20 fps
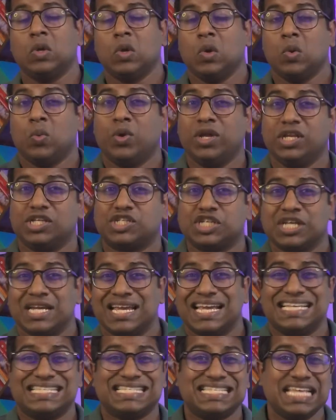which
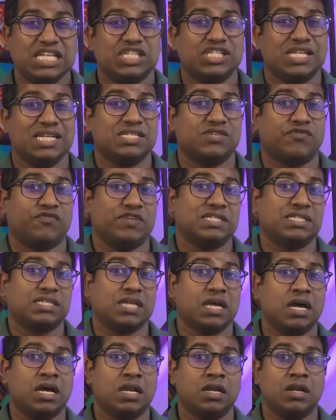essentially is a
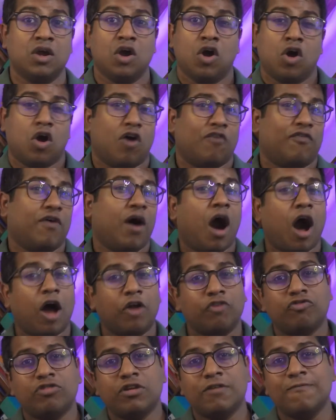return of
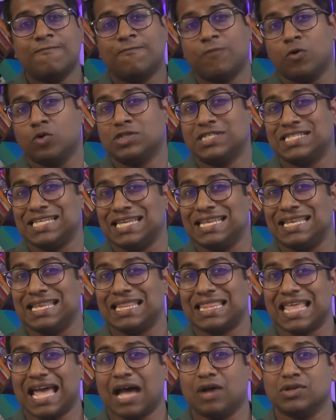
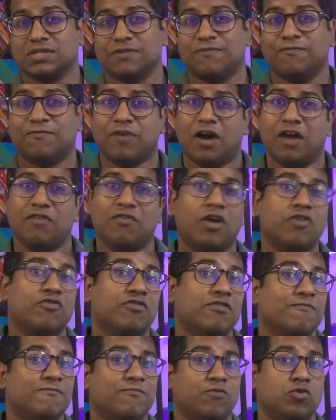
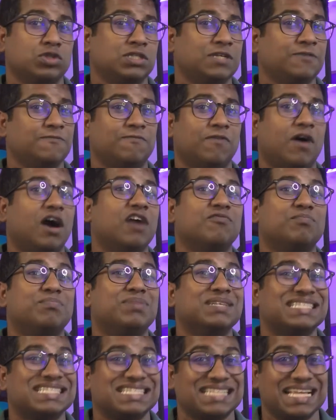
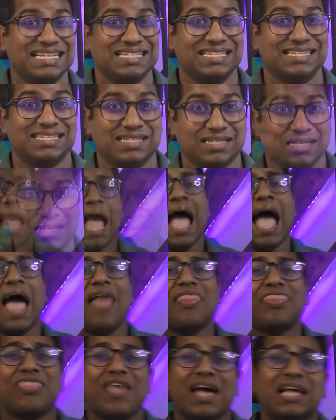114,545%.
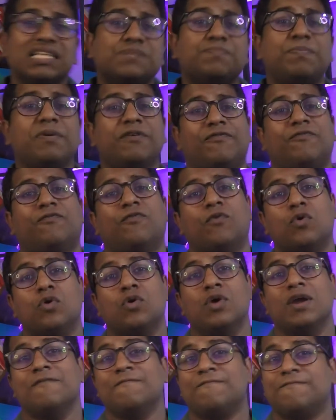And that's
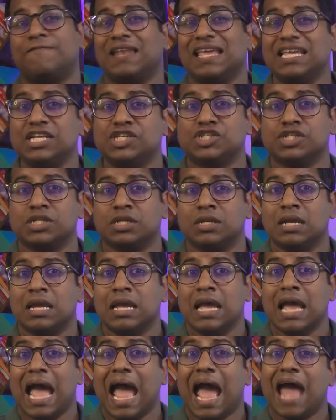before inflation
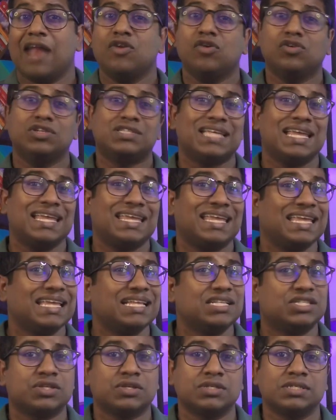and not taking
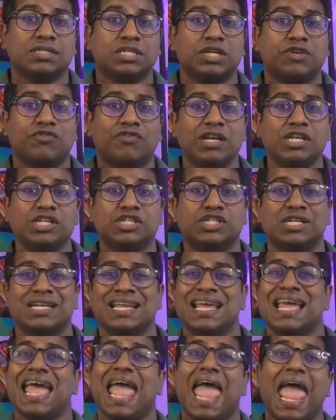into
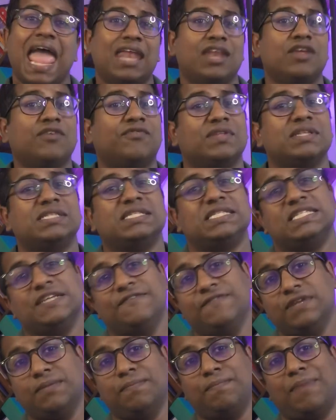consideration any of the
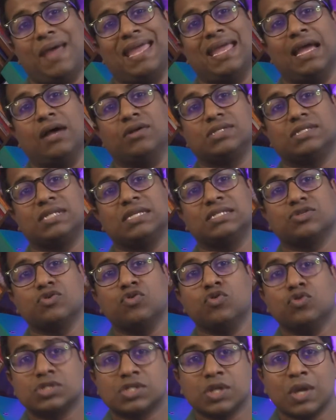dividend payouts that's
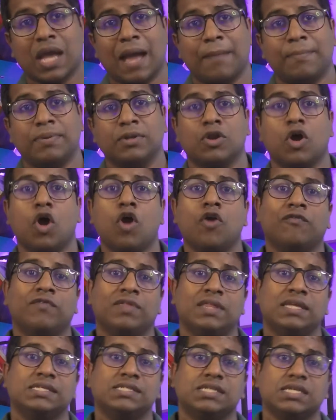also happened over
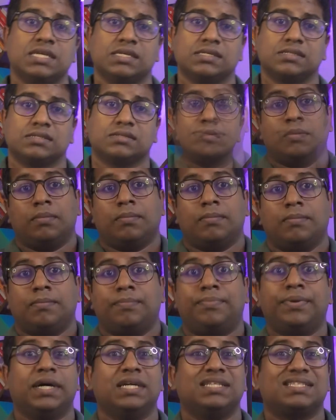these years.
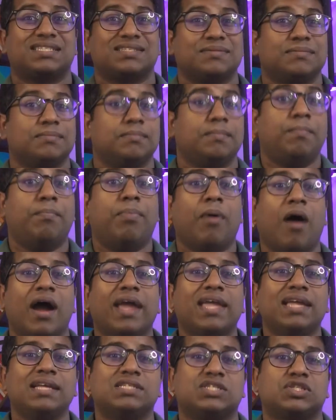But
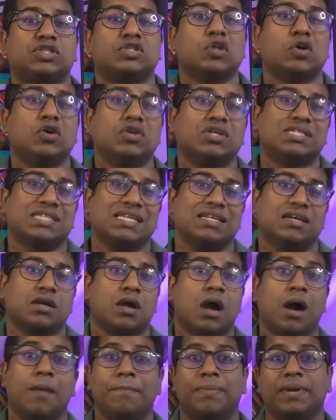buying stocks in a
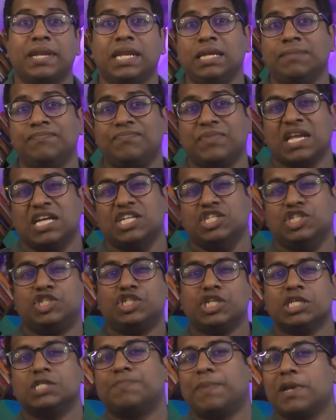company
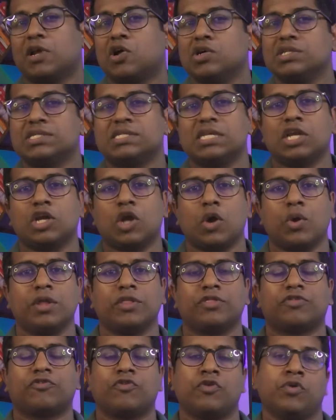just because they're
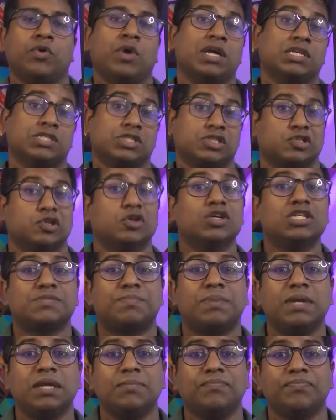going through a stock
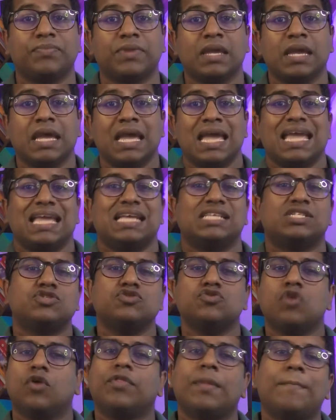split is
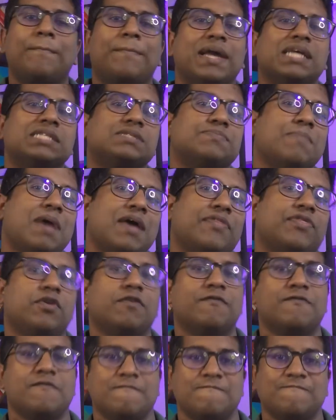not the best method
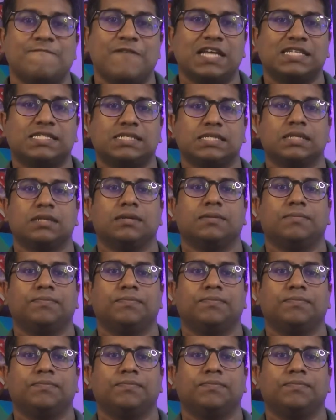of investing.